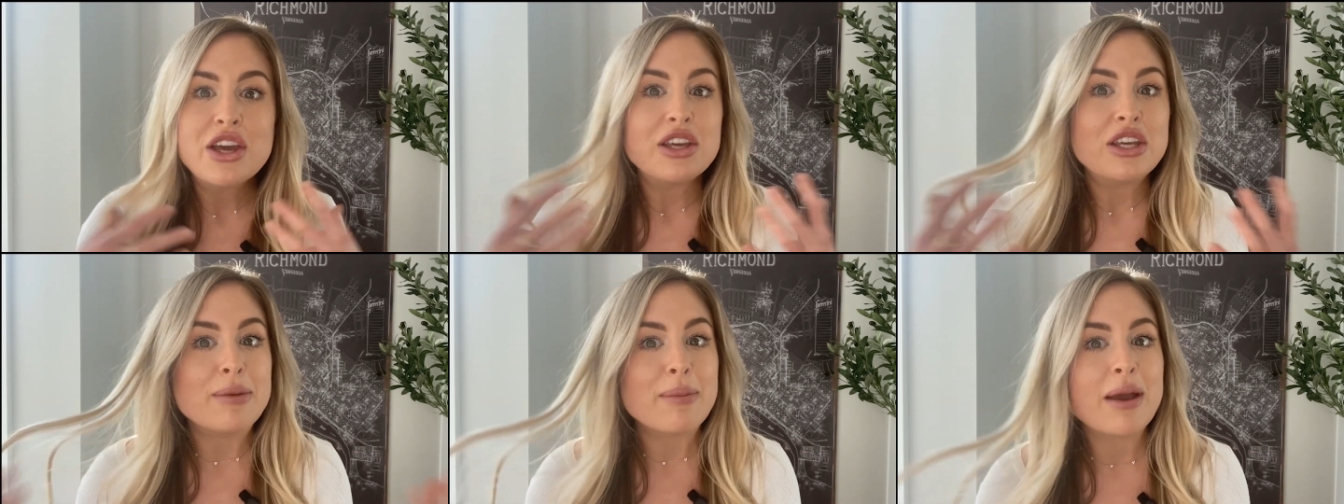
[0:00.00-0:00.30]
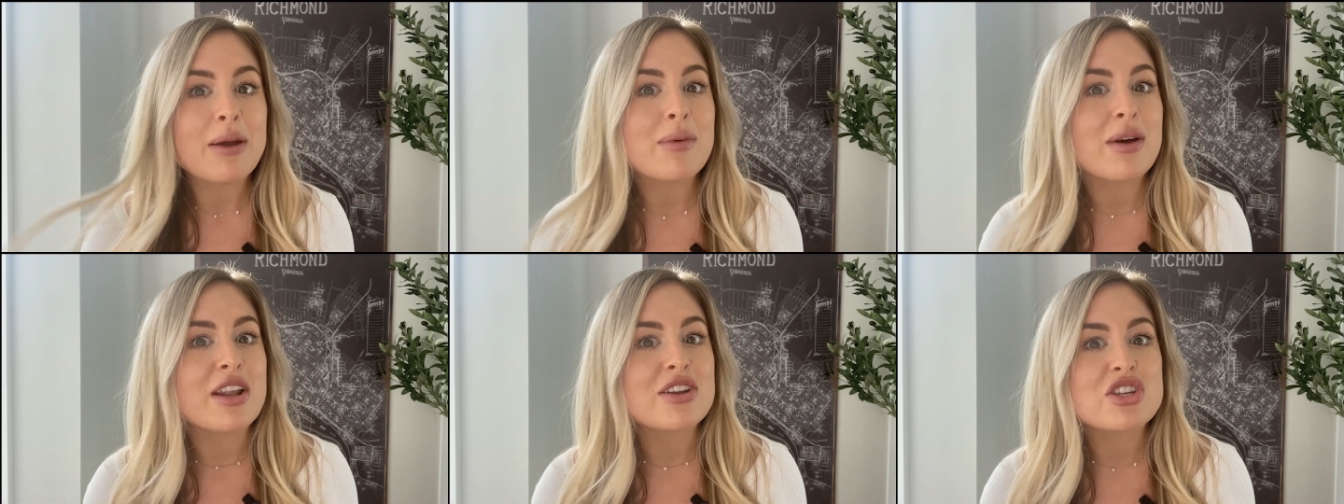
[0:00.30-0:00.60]
you
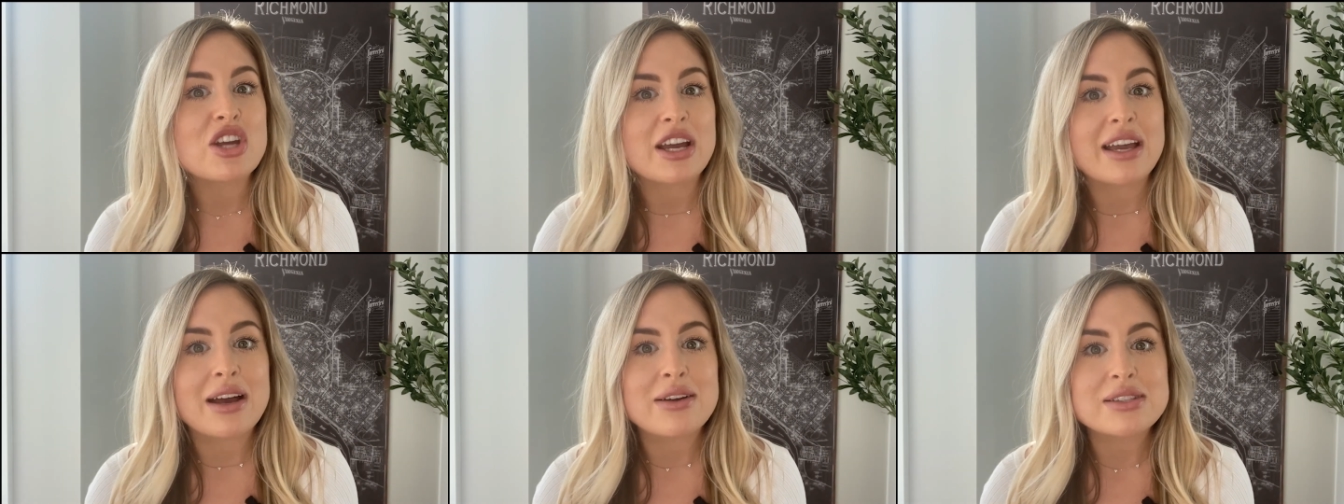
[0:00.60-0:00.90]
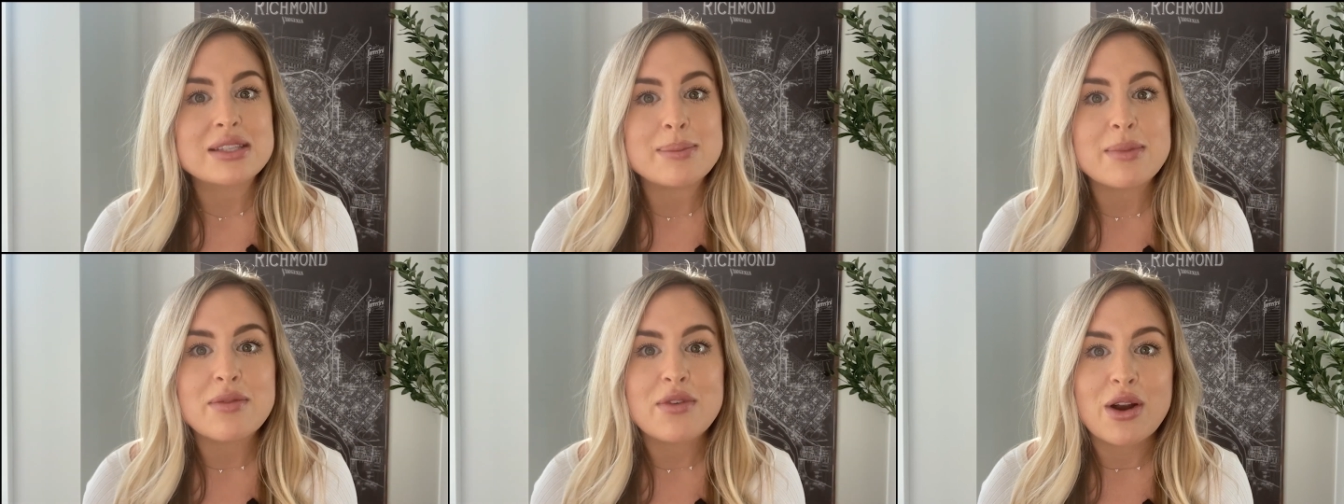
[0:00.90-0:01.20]
might want to check
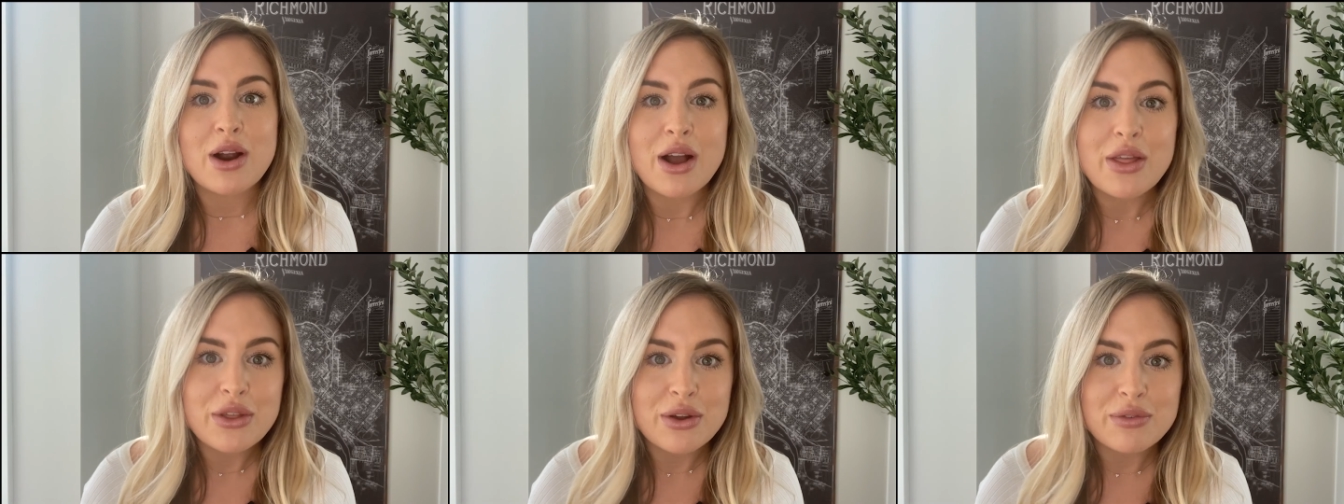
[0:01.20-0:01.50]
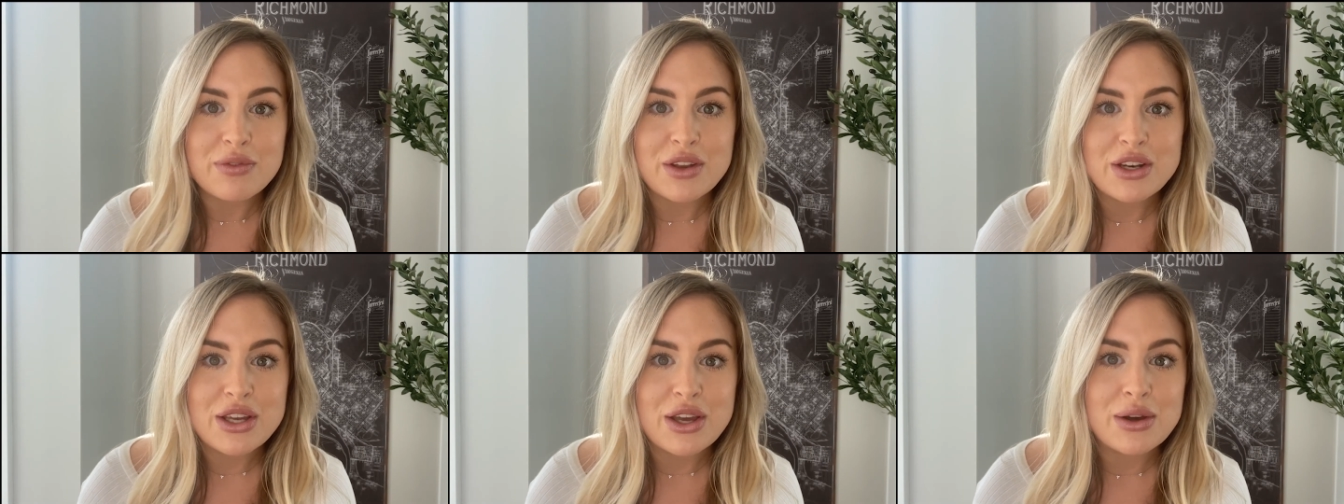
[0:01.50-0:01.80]
out some of our
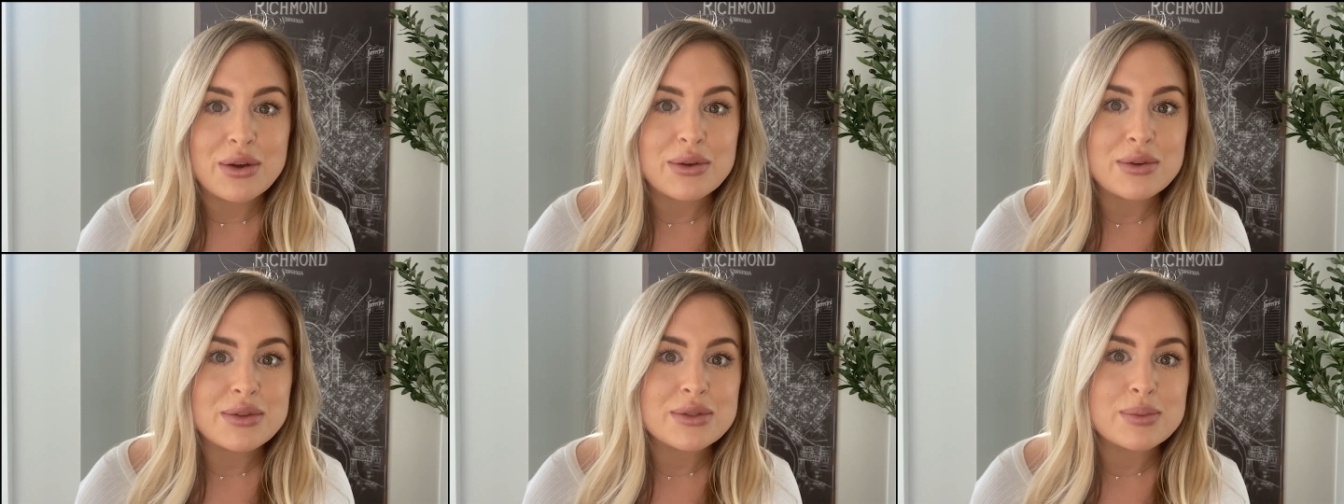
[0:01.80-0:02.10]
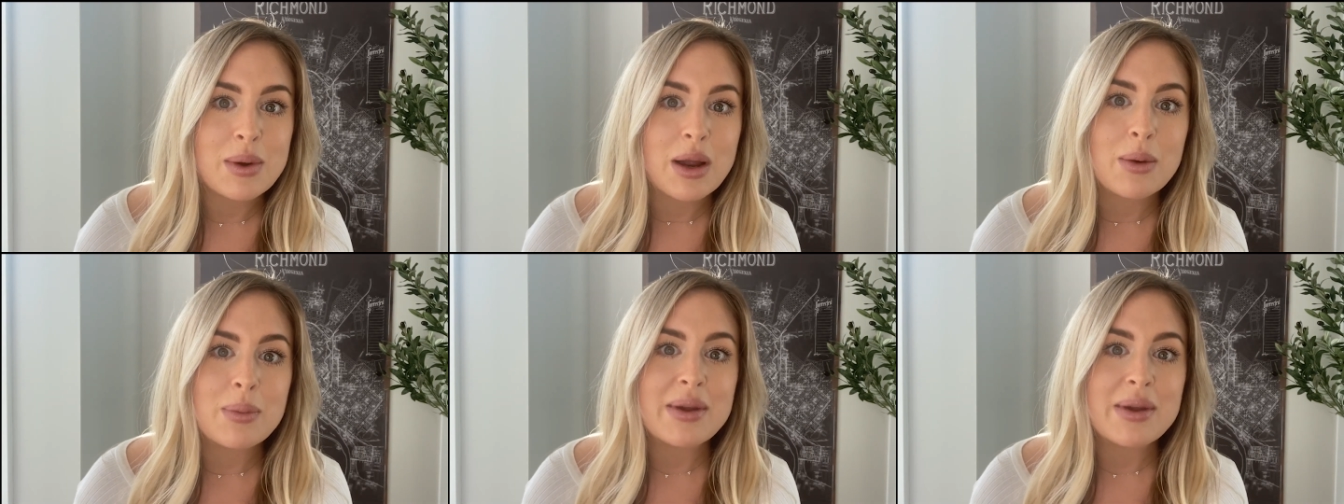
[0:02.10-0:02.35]
other videos where